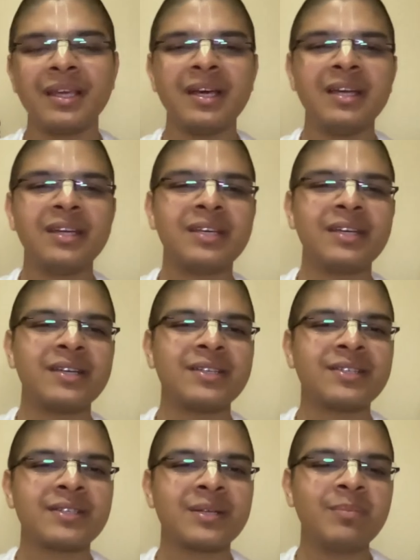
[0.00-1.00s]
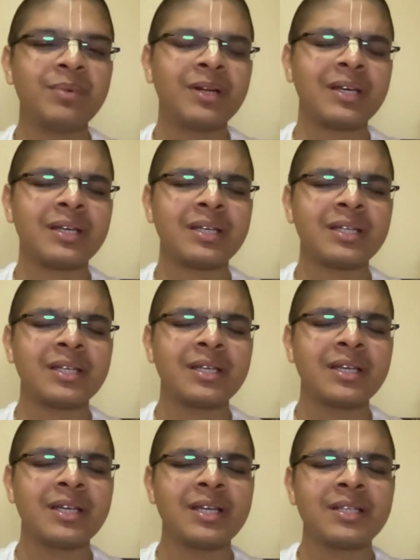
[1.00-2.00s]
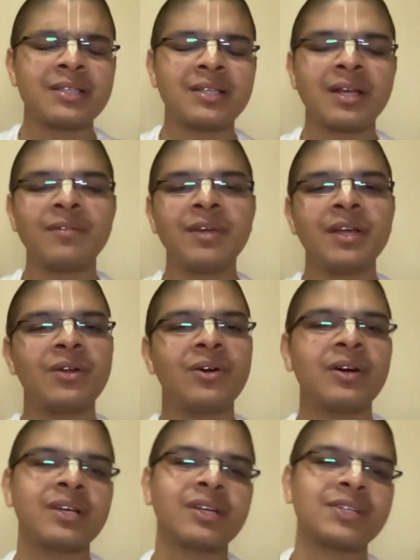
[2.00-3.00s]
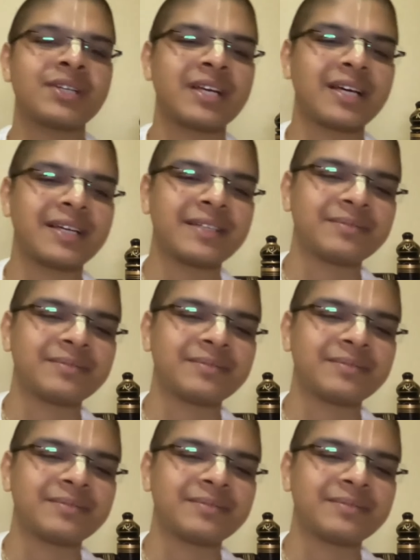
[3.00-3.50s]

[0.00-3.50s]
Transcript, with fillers: There he is simply serving Lord Krishna.